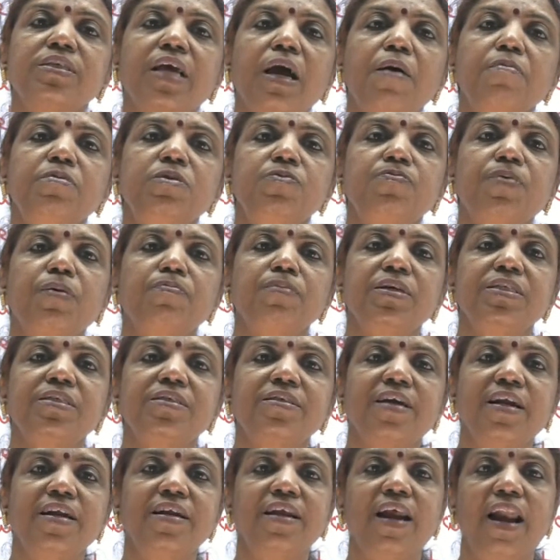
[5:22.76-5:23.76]
comes from the
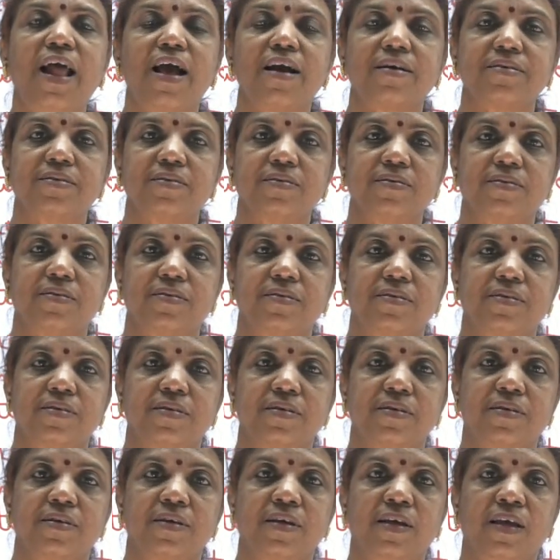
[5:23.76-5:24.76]
central
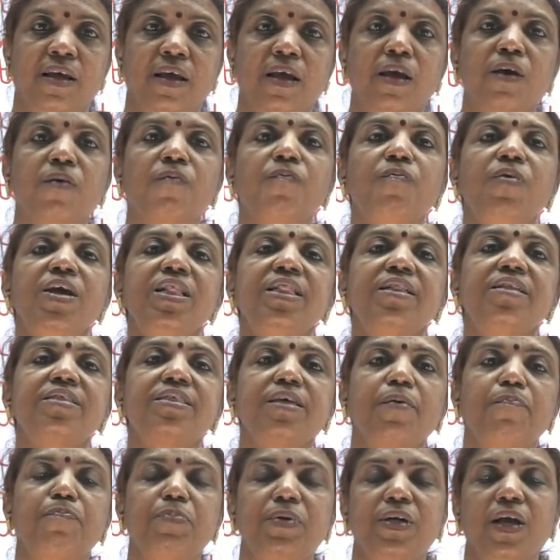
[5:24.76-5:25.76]
axis with
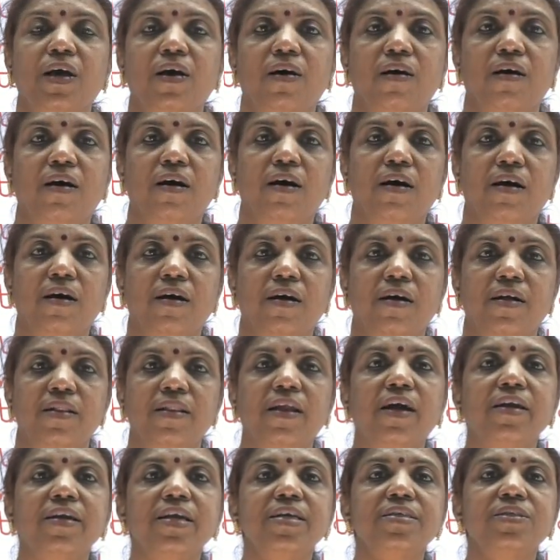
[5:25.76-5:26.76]
septa,
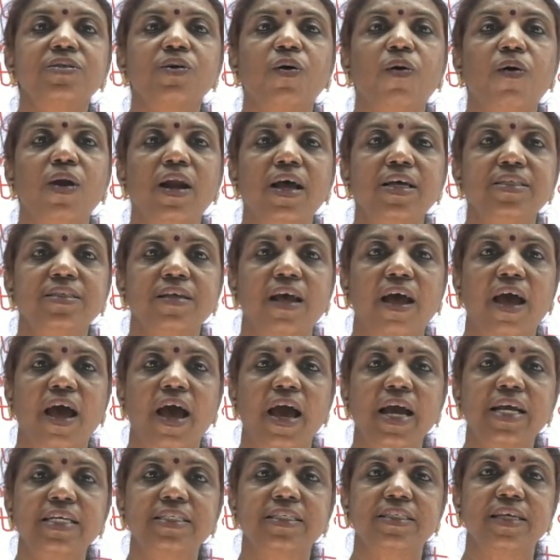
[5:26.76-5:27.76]
that is called as
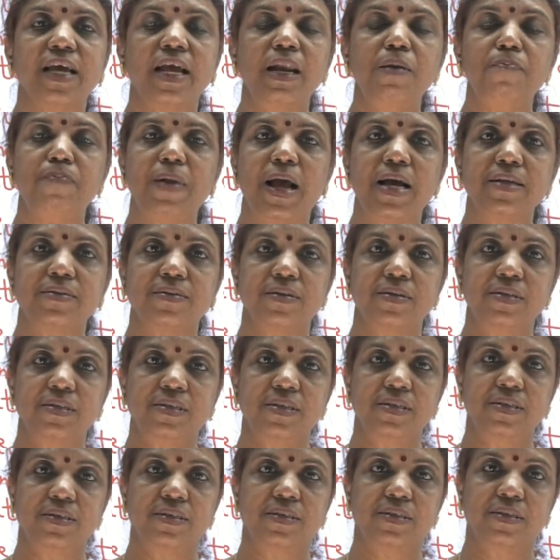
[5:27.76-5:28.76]
axial
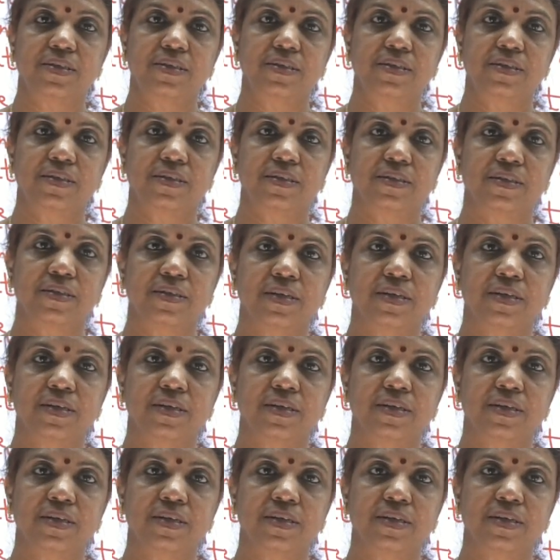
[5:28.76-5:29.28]
placentation.